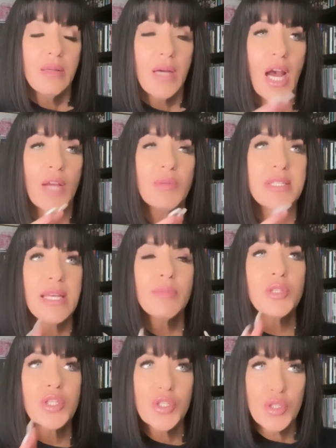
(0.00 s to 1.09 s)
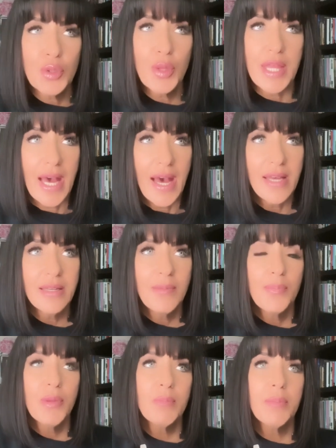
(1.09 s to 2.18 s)
I was able to do that
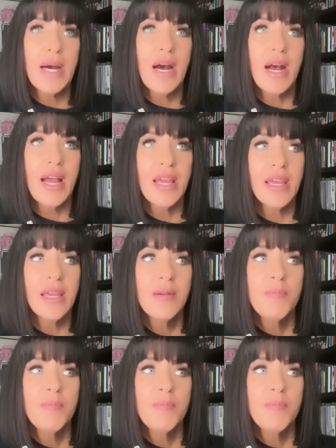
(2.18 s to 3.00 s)
by